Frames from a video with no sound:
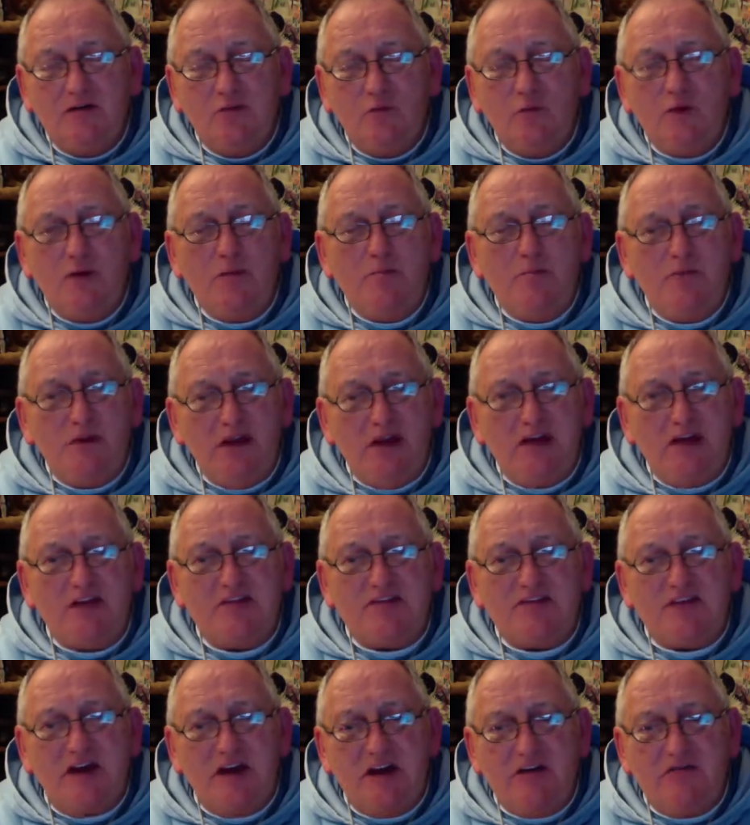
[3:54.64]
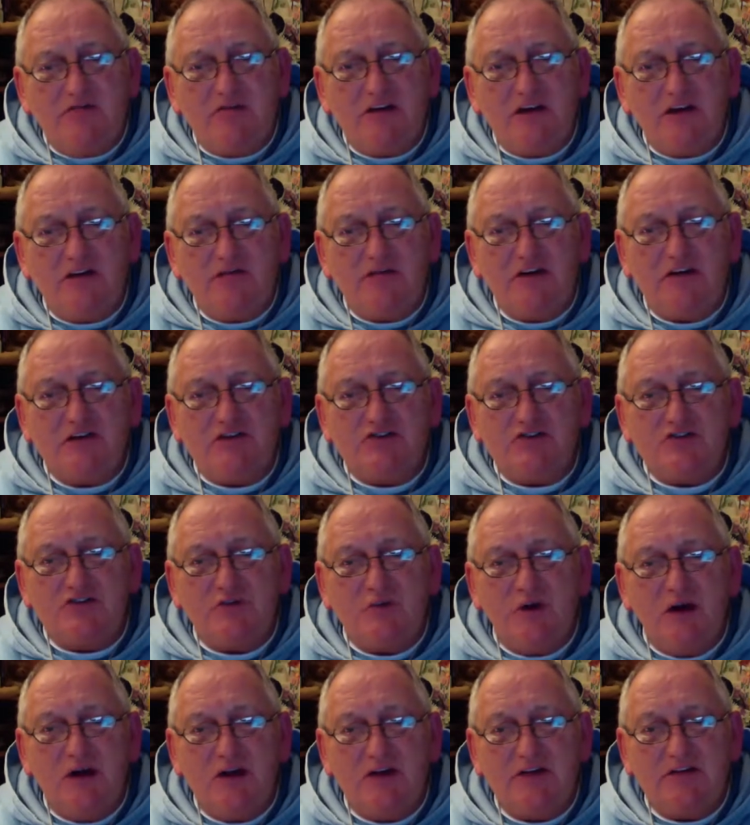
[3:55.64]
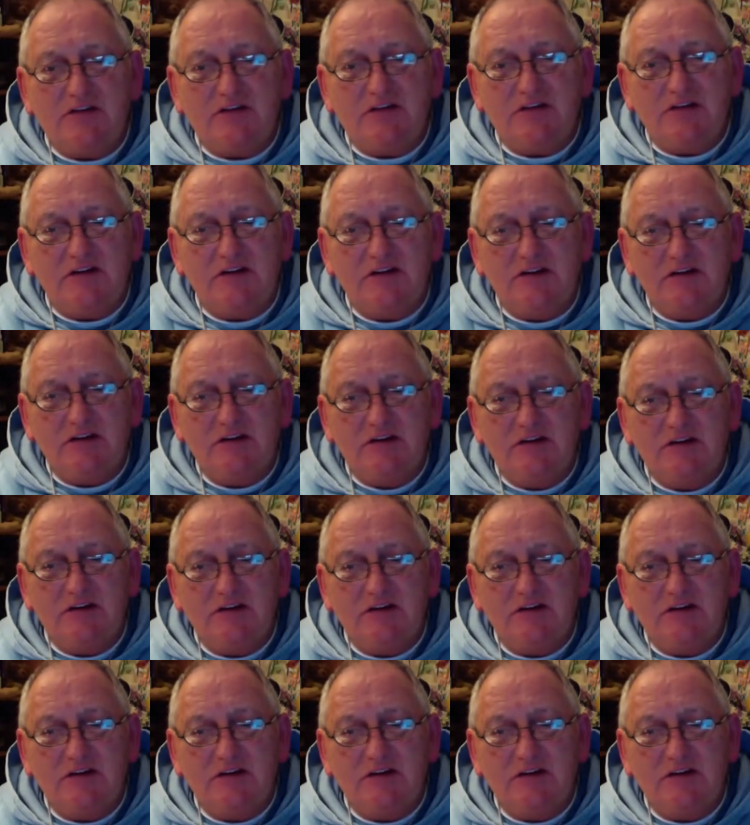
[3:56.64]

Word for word: We bless every eventuality.